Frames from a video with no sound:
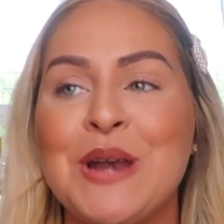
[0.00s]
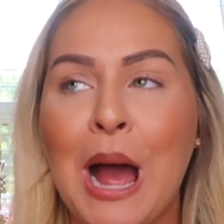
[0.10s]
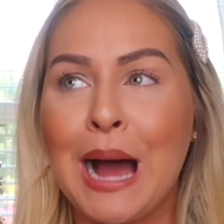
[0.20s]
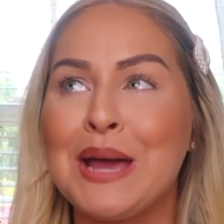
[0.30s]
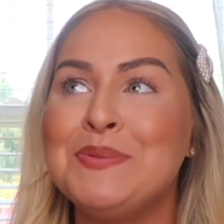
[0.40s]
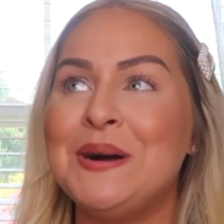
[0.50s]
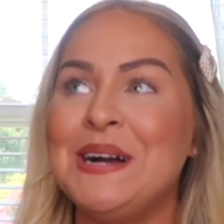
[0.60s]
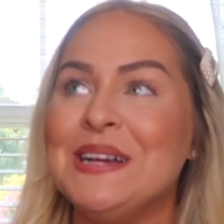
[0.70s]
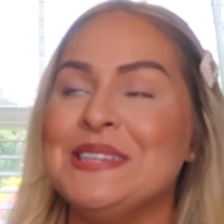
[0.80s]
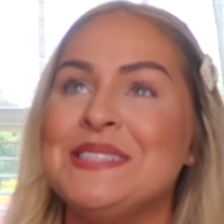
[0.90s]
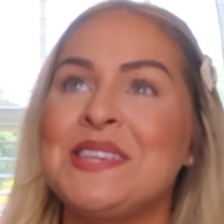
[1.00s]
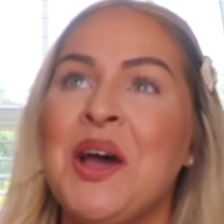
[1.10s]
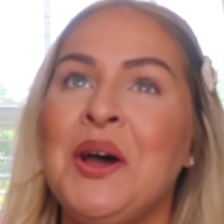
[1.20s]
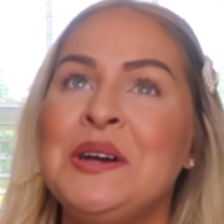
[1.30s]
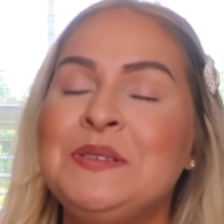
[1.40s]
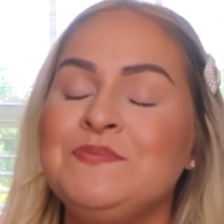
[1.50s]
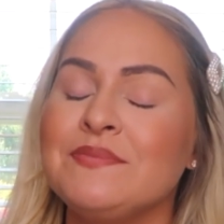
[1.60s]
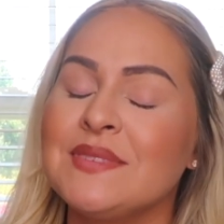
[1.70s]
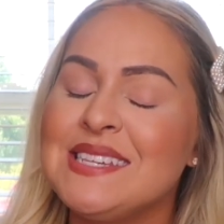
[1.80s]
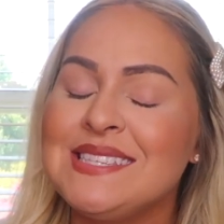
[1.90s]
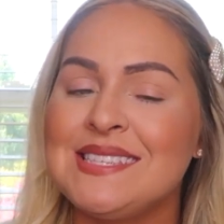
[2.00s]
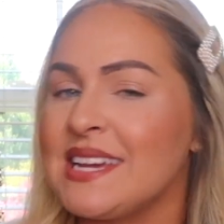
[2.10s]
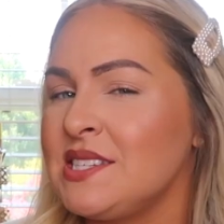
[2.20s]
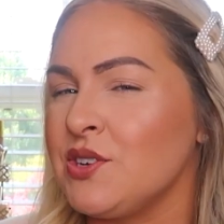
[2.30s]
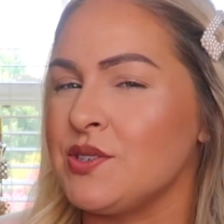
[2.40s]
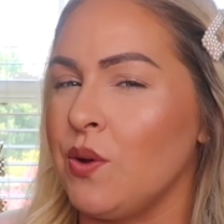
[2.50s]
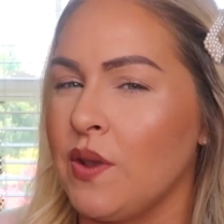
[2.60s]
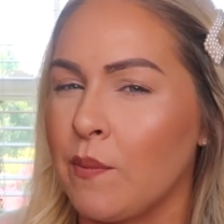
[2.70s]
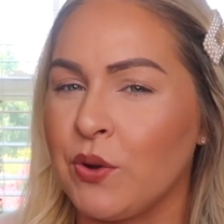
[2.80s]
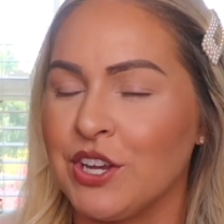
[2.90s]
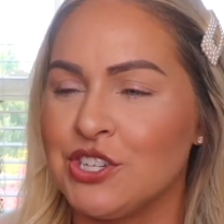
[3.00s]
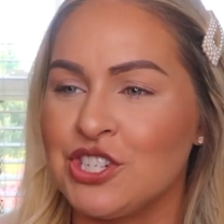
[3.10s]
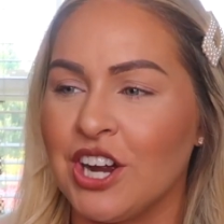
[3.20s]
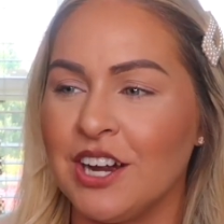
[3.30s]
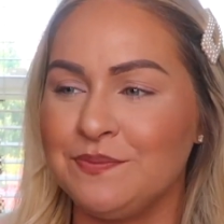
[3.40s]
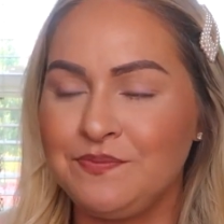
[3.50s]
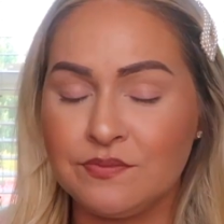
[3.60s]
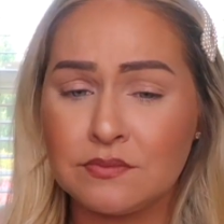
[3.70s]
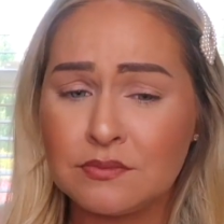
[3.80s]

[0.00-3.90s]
When I was 6 years old, I'm pretty sure,